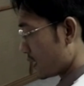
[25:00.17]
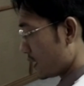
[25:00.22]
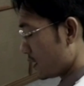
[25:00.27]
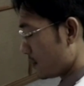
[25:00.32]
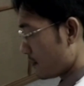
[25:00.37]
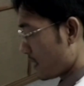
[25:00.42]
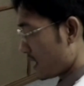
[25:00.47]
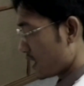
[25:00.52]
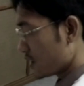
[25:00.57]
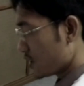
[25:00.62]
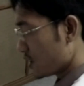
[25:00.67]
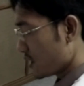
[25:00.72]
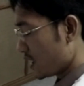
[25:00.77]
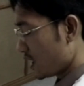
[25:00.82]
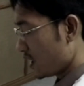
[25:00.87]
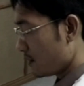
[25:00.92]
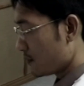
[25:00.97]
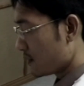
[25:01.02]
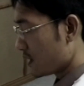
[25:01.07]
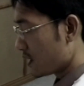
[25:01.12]
In managing
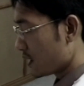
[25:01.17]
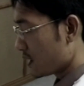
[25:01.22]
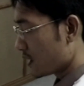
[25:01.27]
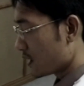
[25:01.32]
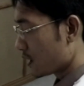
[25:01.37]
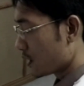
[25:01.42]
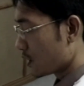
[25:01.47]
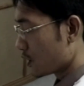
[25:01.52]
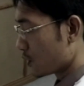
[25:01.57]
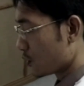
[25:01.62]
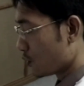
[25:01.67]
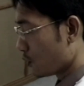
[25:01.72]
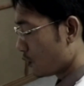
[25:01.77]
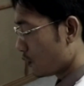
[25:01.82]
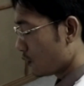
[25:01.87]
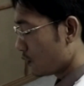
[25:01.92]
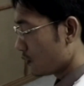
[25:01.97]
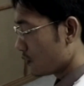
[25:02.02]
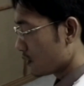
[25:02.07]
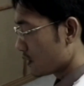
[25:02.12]
him, the
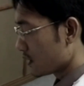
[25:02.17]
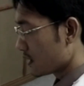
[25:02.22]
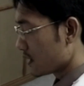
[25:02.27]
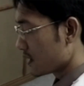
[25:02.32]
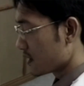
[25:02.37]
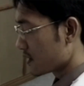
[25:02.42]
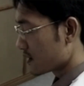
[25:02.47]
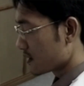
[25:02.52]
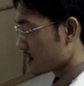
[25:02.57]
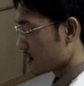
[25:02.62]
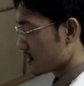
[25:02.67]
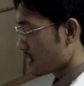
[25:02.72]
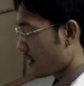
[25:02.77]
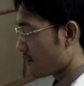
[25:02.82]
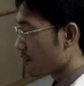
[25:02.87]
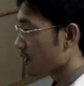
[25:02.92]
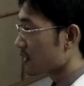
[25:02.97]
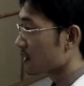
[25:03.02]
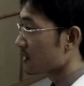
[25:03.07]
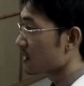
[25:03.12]
goal is
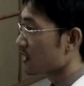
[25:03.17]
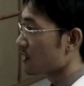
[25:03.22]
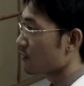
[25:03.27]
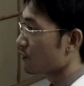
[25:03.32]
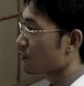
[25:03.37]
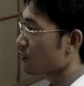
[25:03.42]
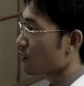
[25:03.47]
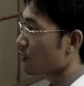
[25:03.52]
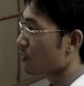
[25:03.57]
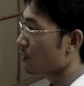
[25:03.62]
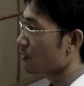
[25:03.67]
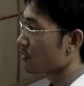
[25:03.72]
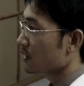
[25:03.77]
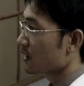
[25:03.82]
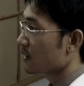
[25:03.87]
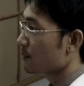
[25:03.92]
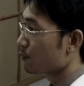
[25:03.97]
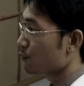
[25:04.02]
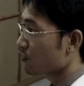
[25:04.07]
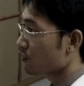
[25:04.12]
definitely for
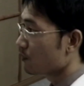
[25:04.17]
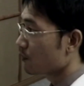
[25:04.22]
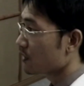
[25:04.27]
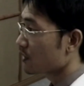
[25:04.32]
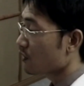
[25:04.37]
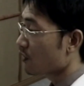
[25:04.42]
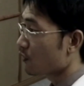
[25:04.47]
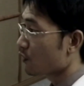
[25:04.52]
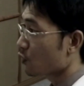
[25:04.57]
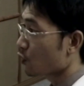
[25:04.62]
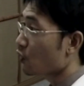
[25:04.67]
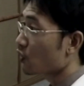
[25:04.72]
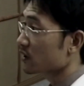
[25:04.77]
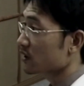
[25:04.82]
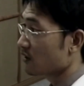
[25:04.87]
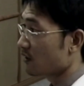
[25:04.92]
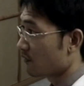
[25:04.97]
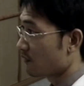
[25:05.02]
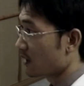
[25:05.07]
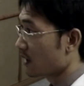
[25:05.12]
improvement of
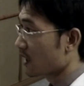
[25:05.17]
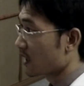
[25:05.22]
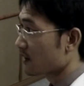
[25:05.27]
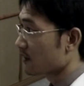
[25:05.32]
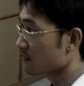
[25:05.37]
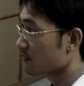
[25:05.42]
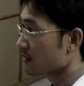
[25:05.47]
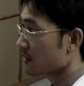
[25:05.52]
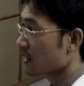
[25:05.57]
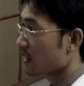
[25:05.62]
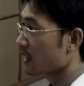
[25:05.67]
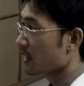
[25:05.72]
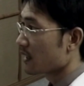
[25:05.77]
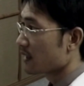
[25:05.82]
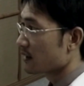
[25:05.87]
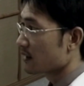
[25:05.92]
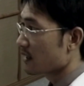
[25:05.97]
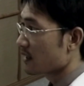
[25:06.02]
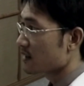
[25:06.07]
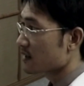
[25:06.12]
quality of life.
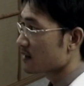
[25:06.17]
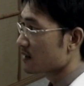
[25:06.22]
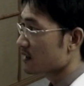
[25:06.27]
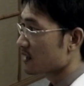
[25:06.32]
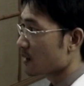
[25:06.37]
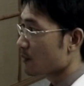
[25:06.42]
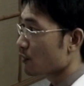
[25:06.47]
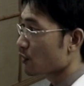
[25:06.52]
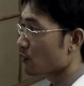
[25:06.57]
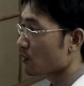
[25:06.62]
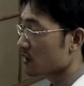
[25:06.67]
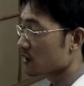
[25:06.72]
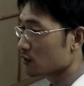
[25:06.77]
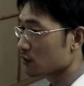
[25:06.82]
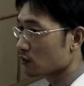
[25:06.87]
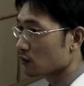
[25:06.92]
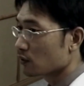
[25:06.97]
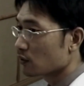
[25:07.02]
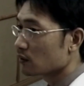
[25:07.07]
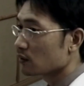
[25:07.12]
That is the number one
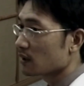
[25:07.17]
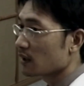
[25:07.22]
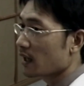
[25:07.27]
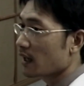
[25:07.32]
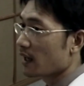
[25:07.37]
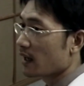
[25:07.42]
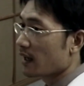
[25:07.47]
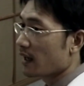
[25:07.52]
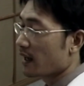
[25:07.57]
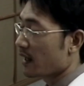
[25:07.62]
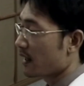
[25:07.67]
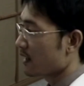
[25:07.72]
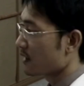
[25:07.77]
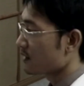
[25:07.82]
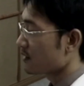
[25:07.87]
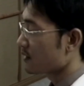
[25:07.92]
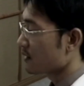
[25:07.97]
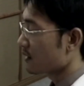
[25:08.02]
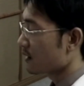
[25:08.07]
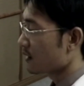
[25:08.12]
goal.
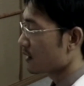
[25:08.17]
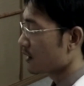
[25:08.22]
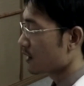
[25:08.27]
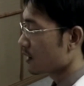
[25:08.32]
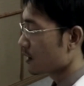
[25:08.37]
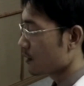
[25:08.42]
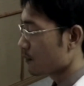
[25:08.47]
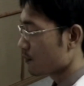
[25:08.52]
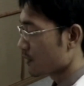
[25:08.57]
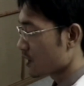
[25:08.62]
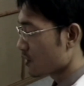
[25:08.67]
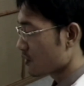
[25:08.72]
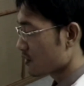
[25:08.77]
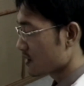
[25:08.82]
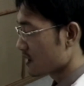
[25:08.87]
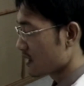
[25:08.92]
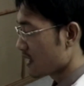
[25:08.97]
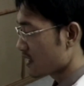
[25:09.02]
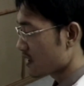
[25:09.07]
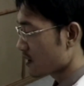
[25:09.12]
and
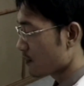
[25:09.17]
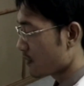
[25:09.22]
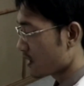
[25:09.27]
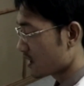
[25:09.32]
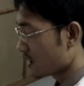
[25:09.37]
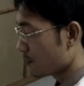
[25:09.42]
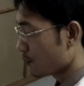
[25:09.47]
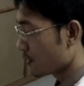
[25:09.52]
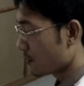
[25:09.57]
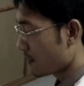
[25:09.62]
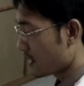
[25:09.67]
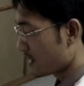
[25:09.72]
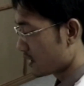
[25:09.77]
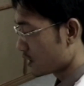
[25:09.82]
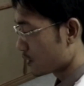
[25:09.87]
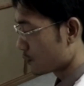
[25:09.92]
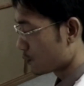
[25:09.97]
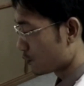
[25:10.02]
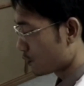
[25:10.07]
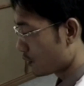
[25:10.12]
because he has a multiple
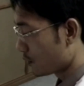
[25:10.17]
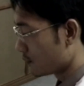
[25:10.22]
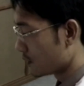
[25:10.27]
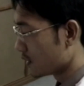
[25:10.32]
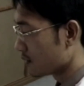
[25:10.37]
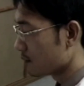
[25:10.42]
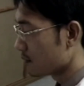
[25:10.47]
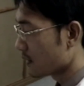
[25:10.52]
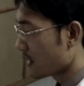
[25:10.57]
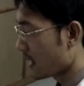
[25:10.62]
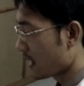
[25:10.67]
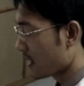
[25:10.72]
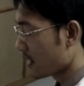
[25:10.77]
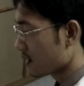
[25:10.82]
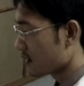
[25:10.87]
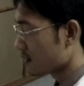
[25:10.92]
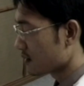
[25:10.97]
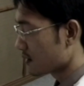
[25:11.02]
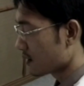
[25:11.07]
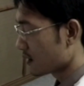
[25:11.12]
medical problem,
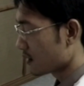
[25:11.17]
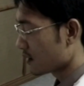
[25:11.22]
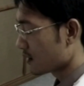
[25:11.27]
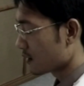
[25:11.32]
and